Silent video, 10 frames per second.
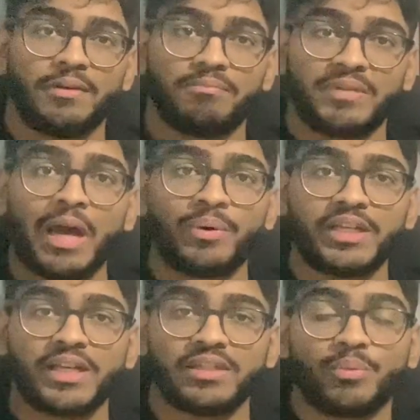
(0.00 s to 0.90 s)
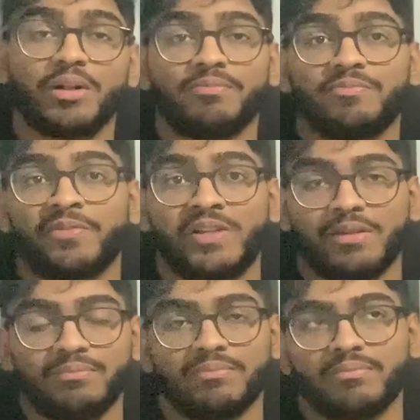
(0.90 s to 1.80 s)
Nowadays,
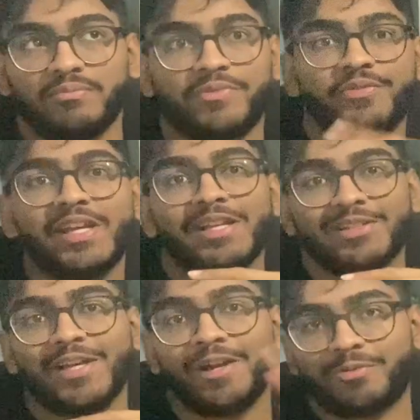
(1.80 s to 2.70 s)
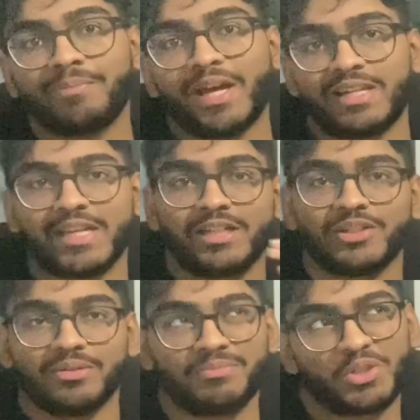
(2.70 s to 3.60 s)
50 years later from that date,
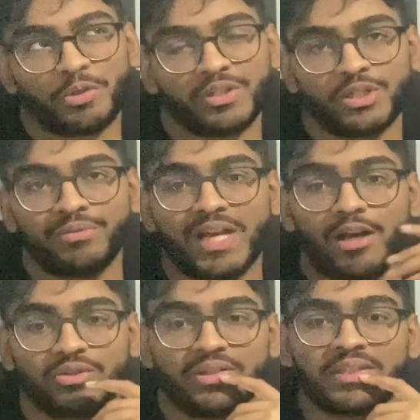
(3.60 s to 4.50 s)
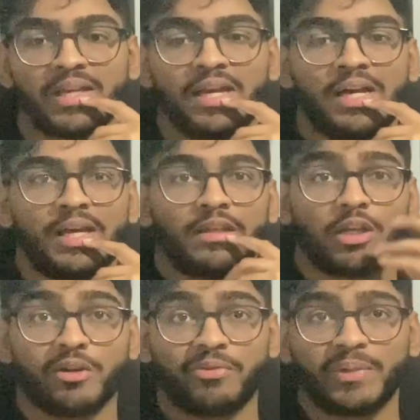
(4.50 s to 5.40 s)
so during 2000, the
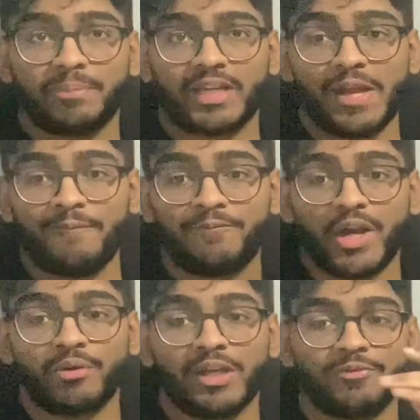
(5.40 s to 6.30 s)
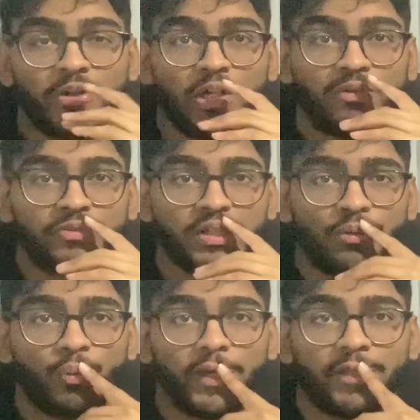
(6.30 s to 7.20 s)
government became very involved
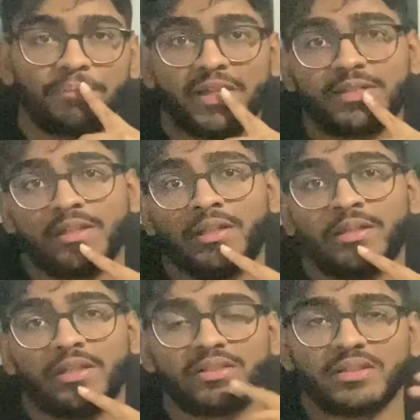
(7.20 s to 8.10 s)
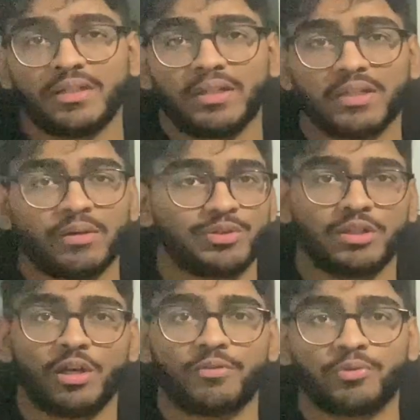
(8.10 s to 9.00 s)
with mental illness. There was a
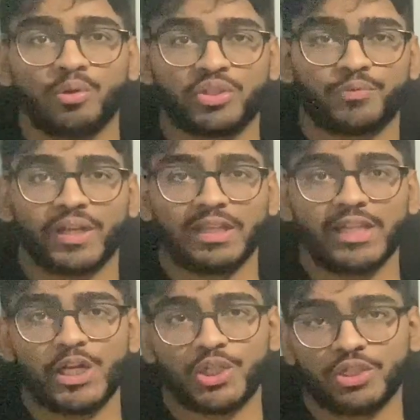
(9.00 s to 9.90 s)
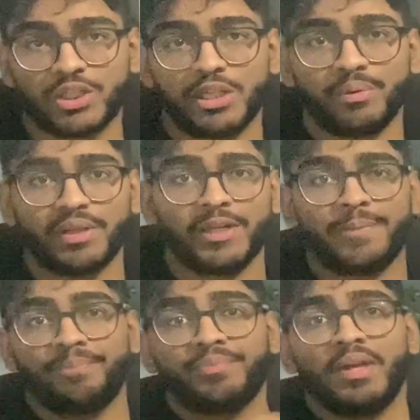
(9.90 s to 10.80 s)
lot of rules and regulations to do with
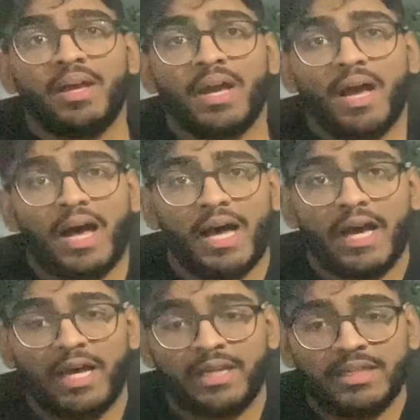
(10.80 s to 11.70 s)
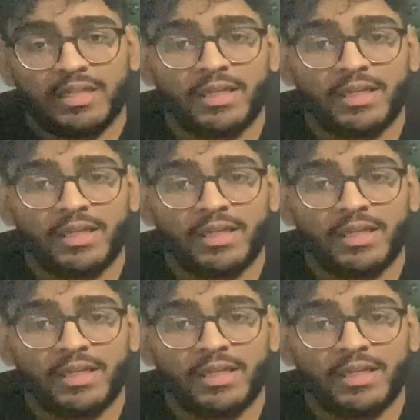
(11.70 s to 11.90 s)
it. And